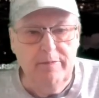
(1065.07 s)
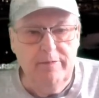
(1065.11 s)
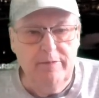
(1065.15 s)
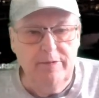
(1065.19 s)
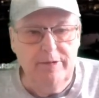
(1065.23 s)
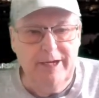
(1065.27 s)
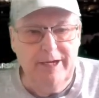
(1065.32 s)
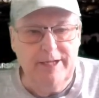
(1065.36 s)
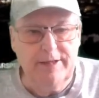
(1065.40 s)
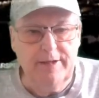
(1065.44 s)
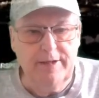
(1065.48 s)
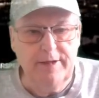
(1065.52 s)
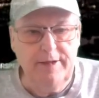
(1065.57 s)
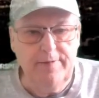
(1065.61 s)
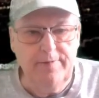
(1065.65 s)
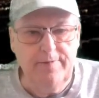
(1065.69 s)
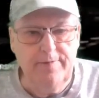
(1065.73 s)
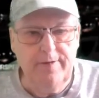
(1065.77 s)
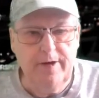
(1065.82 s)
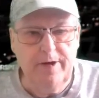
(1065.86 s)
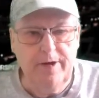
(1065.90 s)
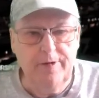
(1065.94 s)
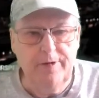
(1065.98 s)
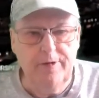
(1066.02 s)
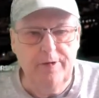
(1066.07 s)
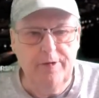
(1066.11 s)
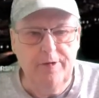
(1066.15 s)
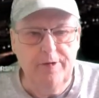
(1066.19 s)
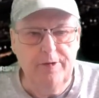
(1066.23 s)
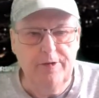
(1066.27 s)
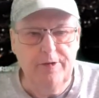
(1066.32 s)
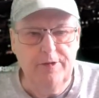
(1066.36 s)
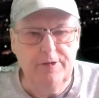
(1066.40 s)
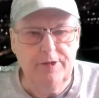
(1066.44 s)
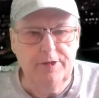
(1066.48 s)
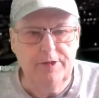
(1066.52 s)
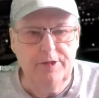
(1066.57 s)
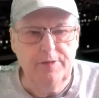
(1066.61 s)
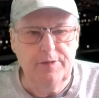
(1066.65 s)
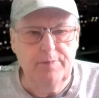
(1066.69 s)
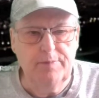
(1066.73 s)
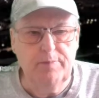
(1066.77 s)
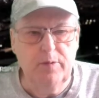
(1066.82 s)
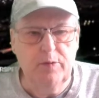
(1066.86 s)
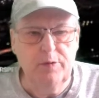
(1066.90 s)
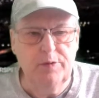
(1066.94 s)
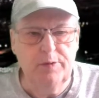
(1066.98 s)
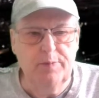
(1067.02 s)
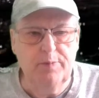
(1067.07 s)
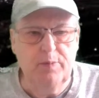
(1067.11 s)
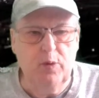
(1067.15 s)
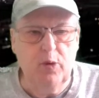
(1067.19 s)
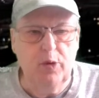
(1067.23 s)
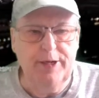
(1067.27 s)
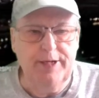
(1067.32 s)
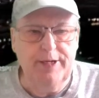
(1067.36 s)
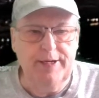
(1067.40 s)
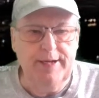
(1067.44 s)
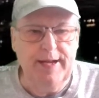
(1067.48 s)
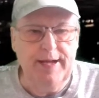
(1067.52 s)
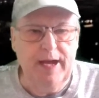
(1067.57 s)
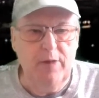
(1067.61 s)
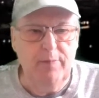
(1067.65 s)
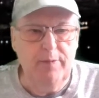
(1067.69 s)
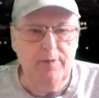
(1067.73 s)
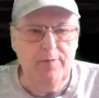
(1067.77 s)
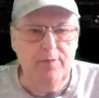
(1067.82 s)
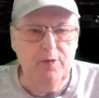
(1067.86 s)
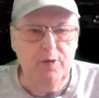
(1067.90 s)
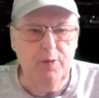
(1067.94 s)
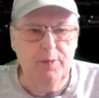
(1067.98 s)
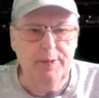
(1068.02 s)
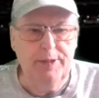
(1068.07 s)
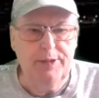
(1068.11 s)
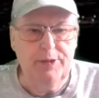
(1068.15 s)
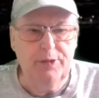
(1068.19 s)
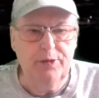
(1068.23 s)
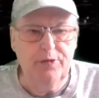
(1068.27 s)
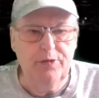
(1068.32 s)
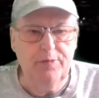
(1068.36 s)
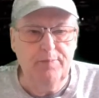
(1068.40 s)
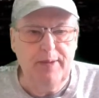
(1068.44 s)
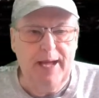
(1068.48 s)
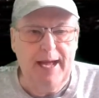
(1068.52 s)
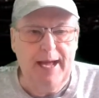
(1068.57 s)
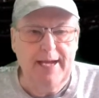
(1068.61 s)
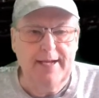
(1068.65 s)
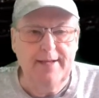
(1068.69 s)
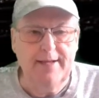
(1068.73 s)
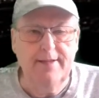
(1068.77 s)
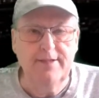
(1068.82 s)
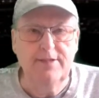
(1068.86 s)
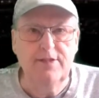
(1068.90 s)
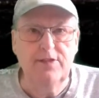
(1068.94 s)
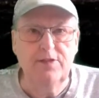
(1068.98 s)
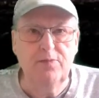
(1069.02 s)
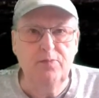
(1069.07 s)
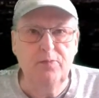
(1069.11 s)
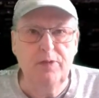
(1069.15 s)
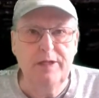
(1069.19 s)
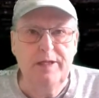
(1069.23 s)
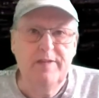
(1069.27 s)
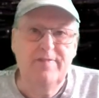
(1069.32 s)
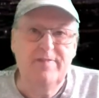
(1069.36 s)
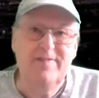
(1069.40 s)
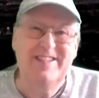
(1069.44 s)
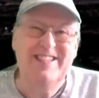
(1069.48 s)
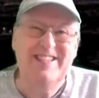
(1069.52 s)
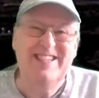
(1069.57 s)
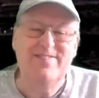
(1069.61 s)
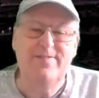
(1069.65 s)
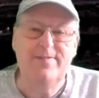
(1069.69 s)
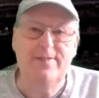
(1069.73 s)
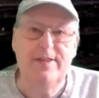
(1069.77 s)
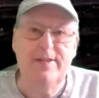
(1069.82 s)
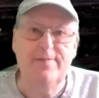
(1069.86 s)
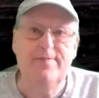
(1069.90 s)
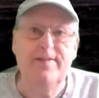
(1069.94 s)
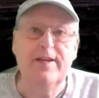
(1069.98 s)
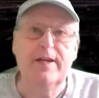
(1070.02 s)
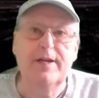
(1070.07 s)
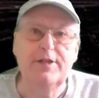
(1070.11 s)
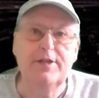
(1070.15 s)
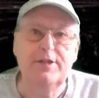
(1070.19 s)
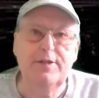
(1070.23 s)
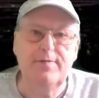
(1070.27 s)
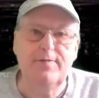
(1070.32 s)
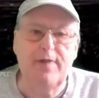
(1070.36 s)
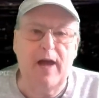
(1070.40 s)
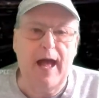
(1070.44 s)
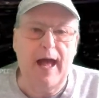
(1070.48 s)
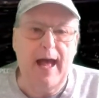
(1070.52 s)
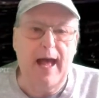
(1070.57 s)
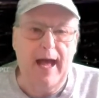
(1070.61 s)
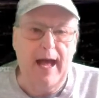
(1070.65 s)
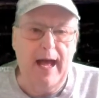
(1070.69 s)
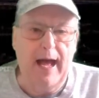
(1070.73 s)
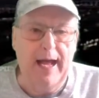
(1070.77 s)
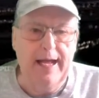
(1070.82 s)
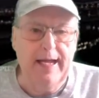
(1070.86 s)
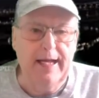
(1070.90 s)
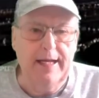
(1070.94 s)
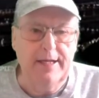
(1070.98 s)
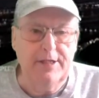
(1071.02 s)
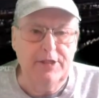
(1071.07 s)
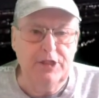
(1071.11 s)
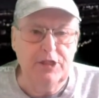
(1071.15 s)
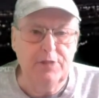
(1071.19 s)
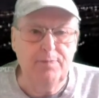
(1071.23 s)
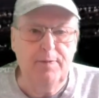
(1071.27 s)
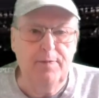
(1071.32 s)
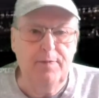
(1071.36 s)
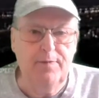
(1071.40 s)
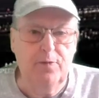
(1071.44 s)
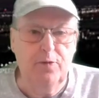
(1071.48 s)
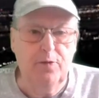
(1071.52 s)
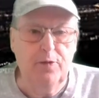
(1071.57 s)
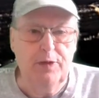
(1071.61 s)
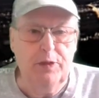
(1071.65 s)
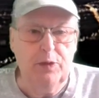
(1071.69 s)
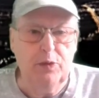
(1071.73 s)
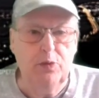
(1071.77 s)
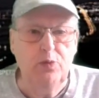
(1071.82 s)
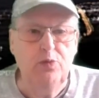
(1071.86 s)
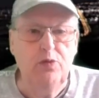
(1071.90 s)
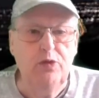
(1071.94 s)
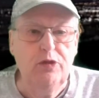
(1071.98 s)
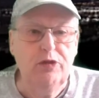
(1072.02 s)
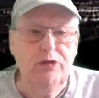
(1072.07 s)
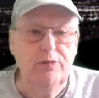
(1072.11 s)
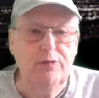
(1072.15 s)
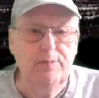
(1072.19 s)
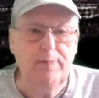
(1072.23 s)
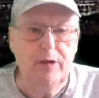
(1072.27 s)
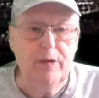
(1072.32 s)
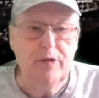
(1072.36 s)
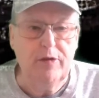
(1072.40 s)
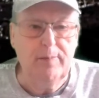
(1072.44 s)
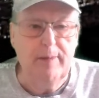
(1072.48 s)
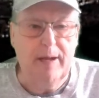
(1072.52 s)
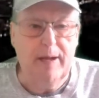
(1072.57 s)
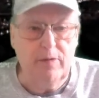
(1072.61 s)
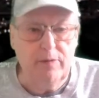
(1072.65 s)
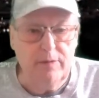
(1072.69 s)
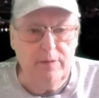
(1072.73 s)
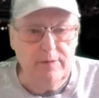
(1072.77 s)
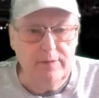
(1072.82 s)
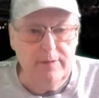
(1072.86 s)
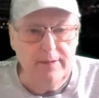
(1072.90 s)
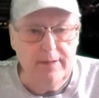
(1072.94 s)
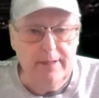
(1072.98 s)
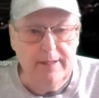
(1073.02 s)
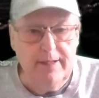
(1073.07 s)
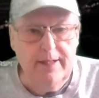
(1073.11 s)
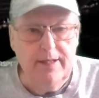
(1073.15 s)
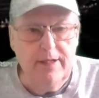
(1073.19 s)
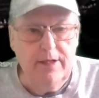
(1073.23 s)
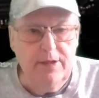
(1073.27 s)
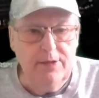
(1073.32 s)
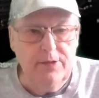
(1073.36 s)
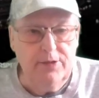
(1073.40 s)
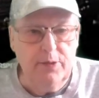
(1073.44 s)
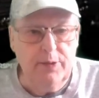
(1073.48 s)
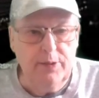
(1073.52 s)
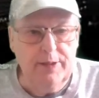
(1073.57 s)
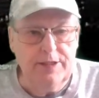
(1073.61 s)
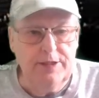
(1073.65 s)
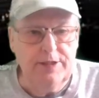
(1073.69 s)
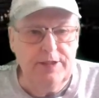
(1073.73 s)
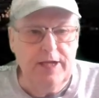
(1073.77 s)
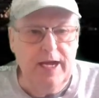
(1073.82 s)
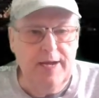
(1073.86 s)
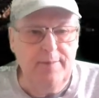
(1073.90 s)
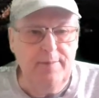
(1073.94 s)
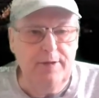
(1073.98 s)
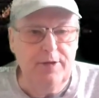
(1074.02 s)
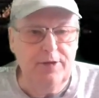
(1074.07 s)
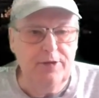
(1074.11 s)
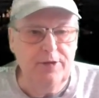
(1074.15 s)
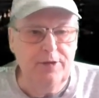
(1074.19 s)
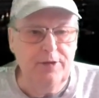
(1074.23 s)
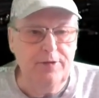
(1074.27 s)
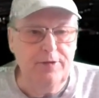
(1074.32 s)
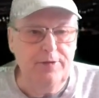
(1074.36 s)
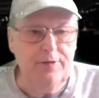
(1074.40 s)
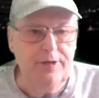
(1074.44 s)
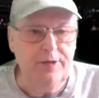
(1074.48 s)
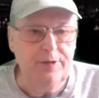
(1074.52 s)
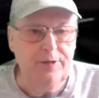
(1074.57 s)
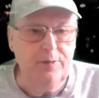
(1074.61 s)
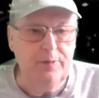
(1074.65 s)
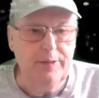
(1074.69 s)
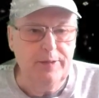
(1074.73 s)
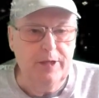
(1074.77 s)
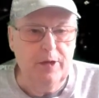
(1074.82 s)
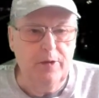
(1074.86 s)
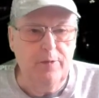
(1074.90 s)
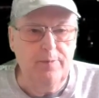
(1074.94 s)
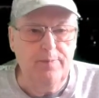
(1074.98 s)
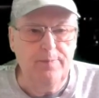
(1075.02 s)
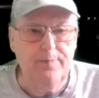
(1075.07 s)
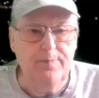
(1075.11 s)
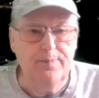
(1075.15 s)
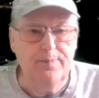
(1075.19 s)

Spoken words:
We're at the farthest most point now before we turn back. This is the village of Eichert, just before the Untersburg mountain. So it is time to turn. Here we go.